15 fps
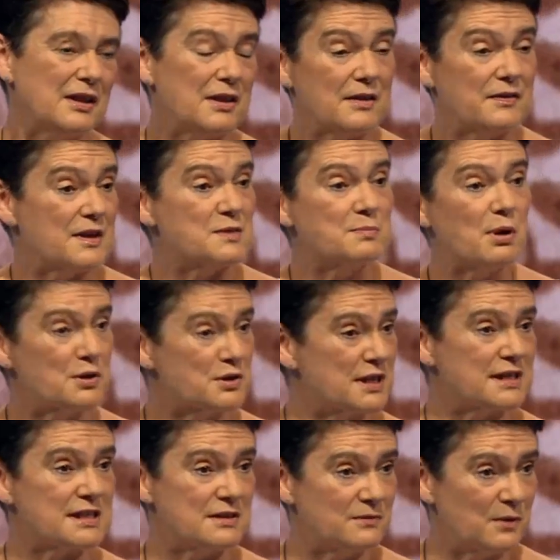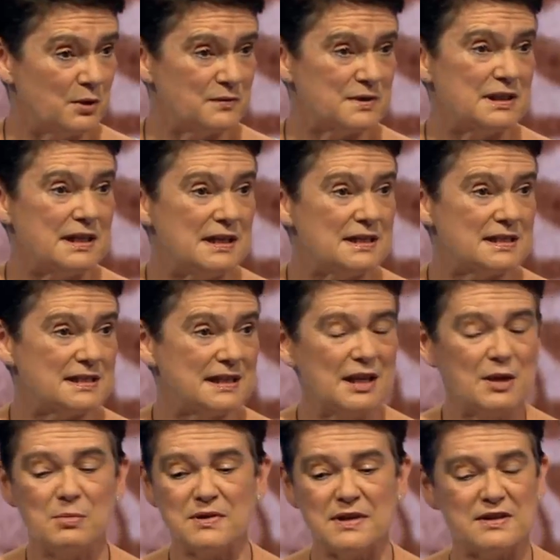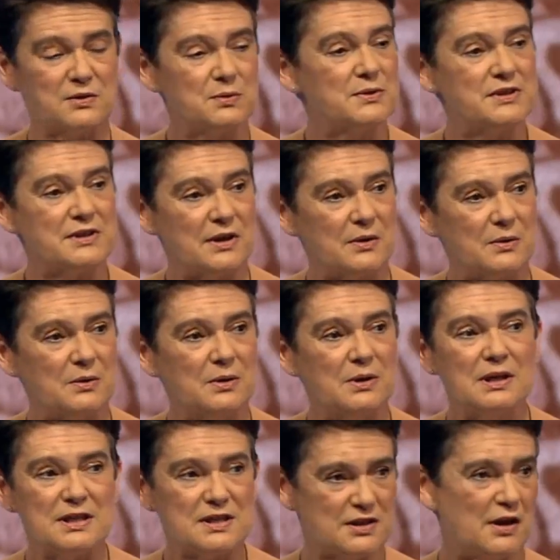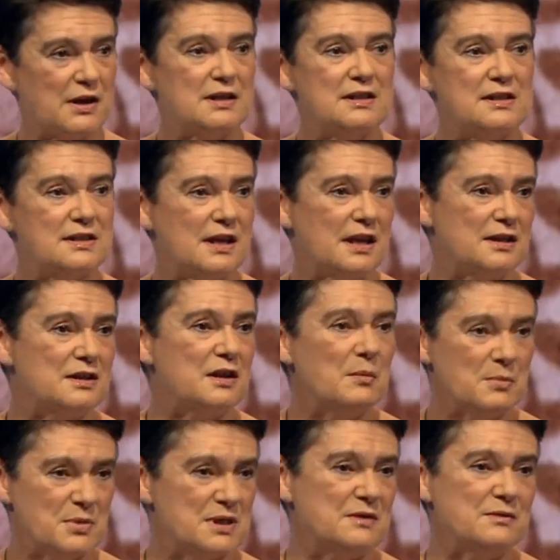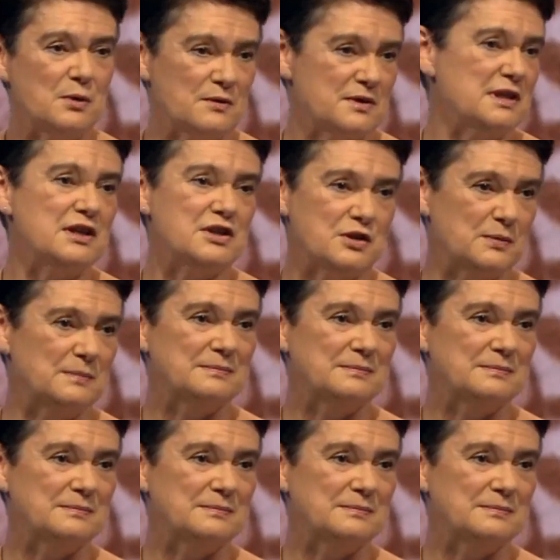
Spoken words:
There's politics involved in it, but there's also science and numbers involved in it too.